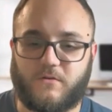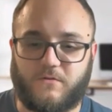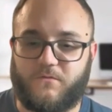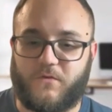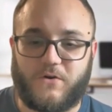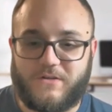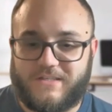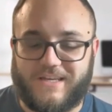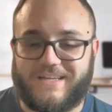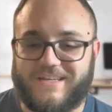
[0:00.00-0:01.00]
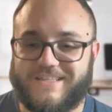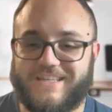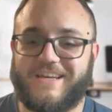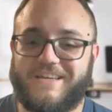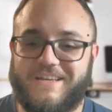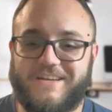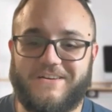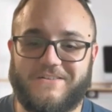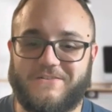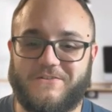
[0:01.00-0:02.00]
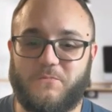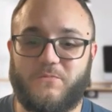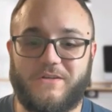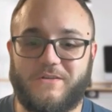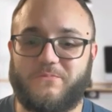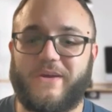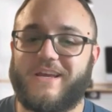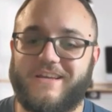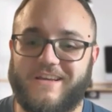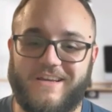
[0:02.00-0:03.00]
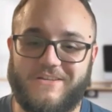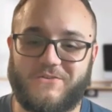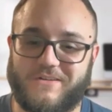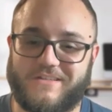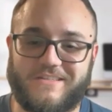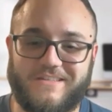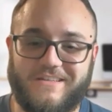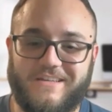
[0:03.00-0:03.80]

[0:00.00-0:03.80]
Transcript: first like 10 years, you're just paying interest.